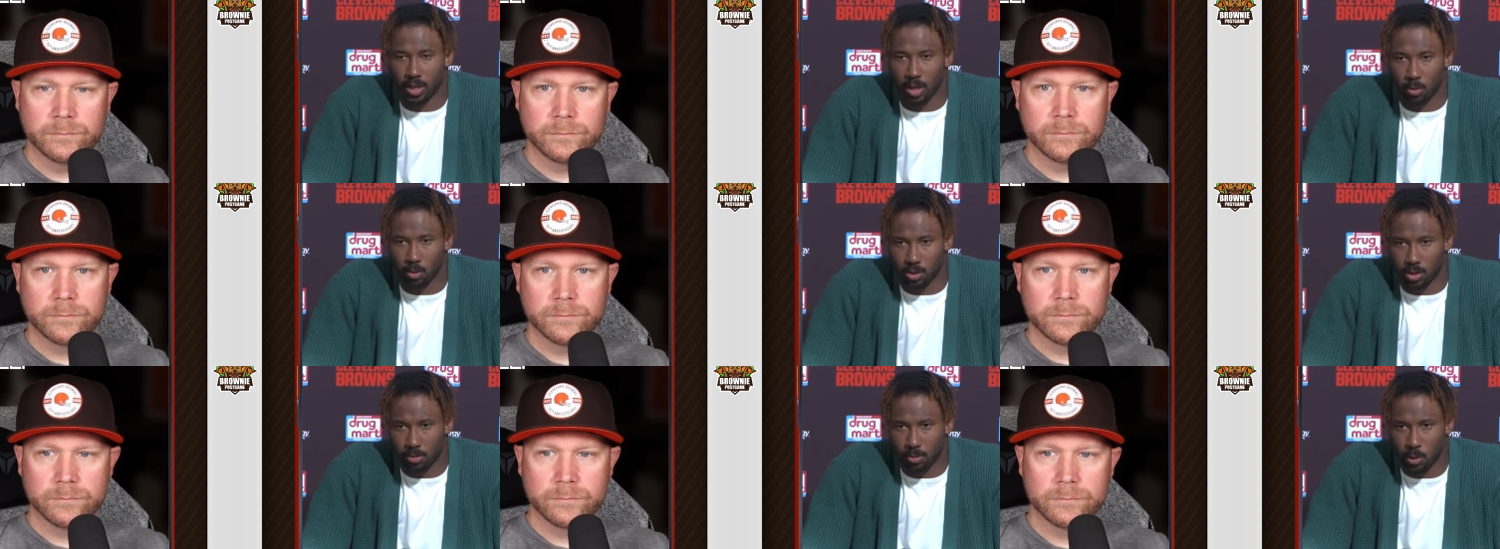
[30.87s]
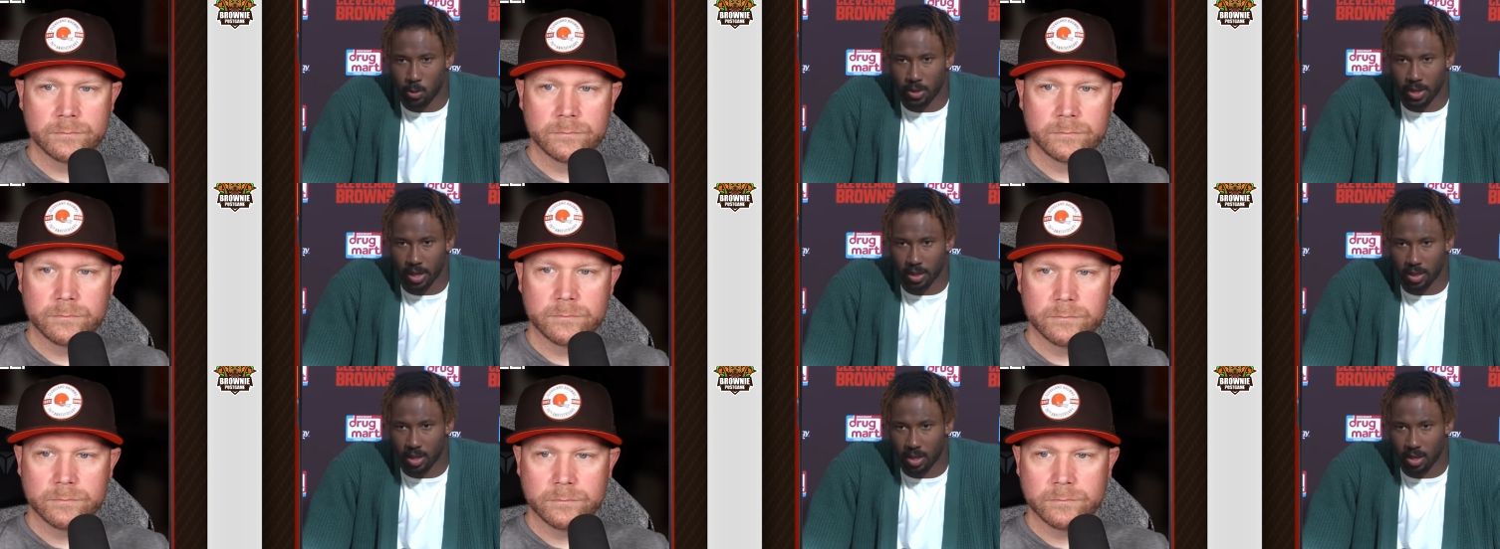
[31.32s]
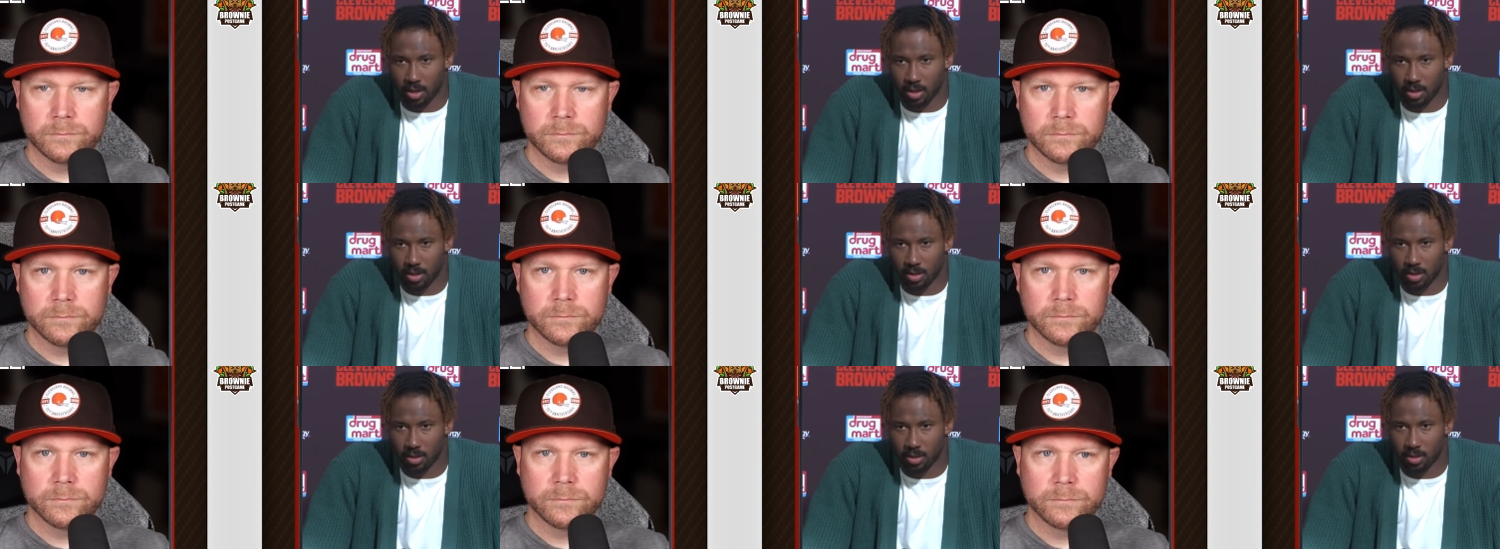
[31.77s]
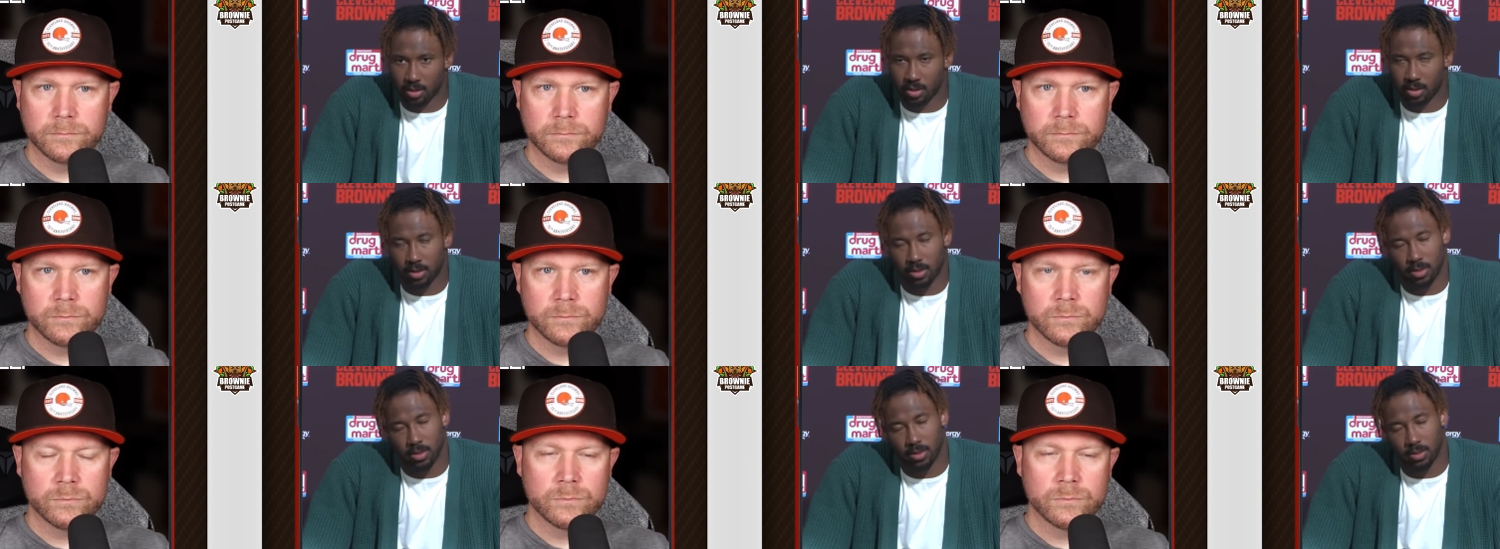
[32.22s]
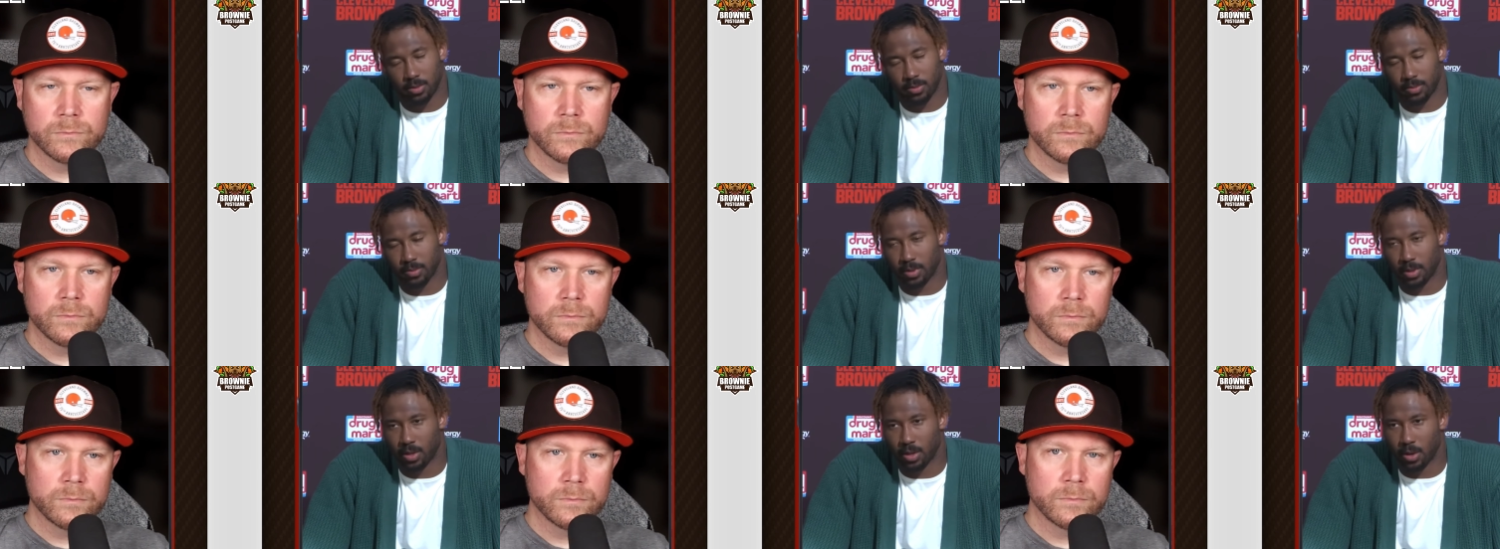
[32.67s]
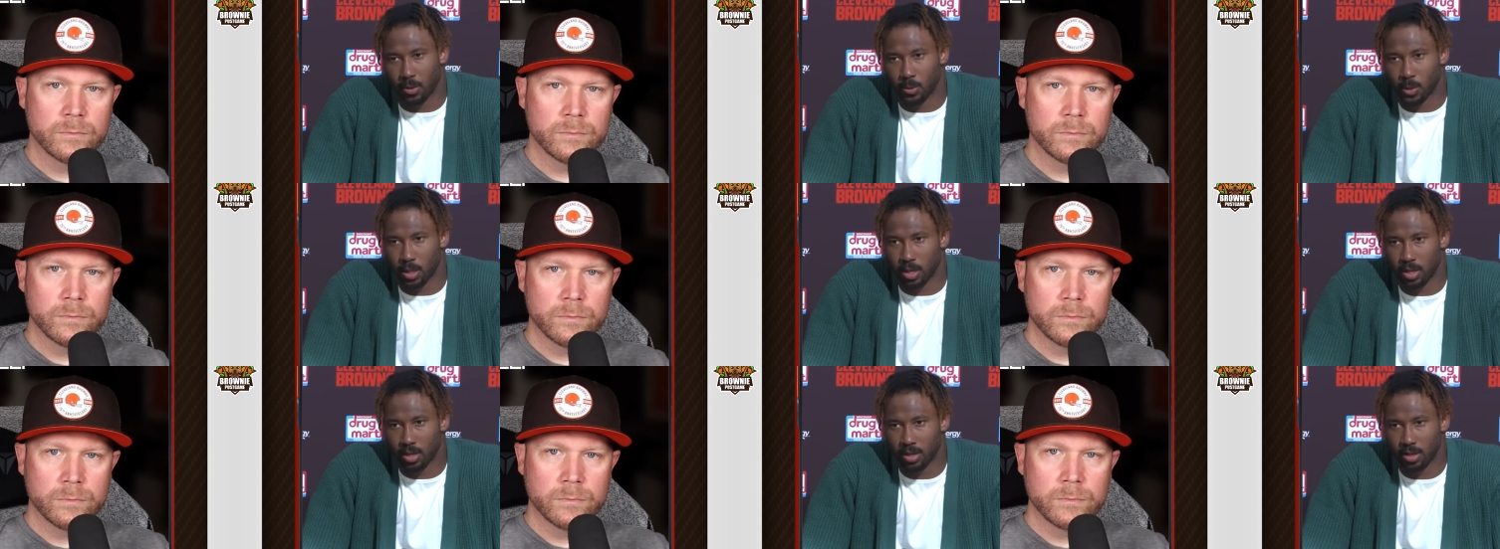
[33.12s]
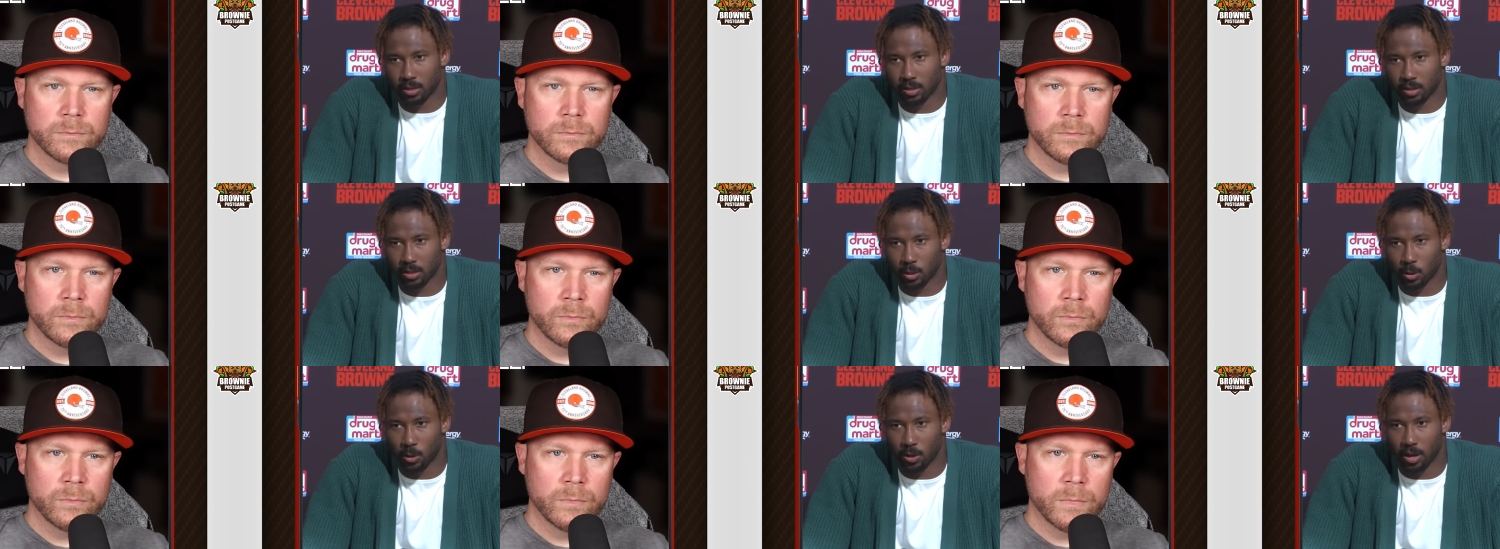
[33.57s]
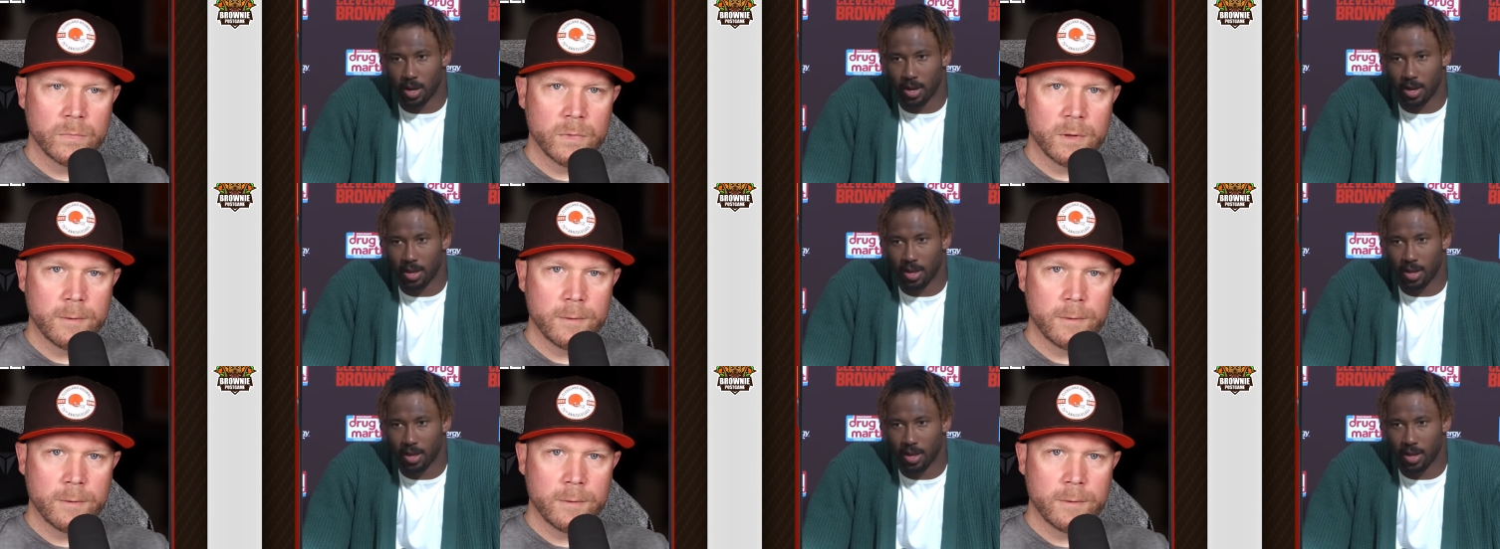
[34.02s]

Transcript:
Speaker 1: thing was the booing at the end. It was a you know,